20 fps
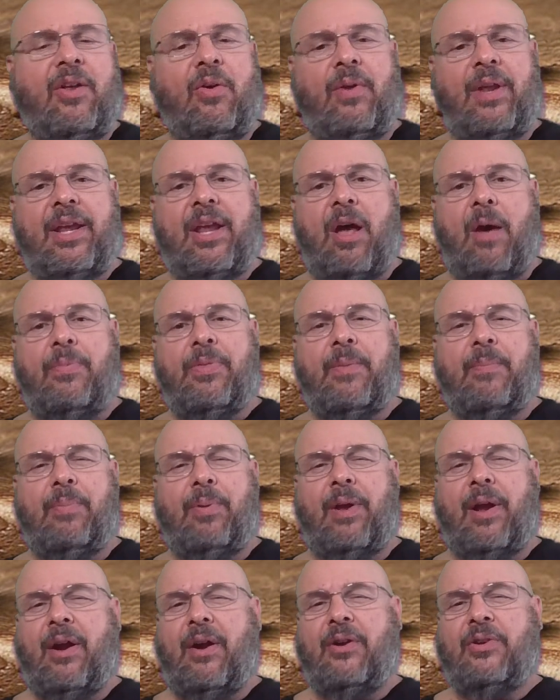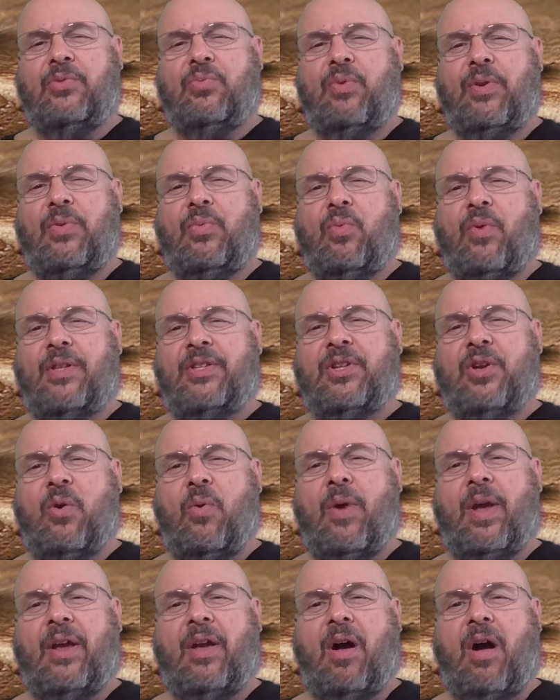only help the players with what's
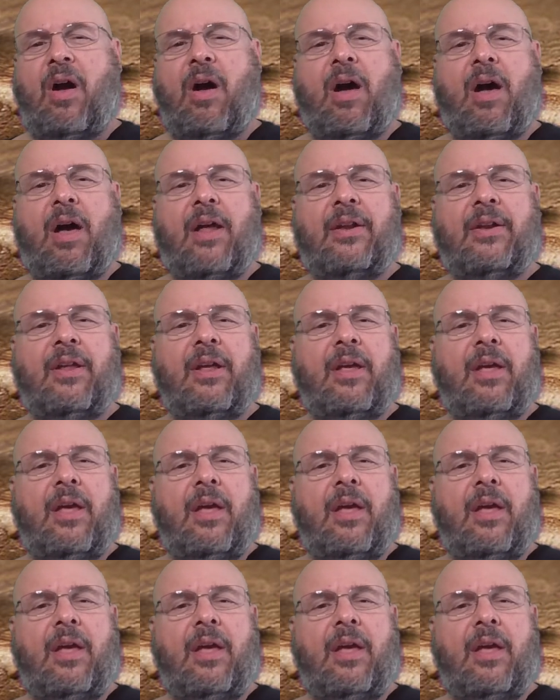going on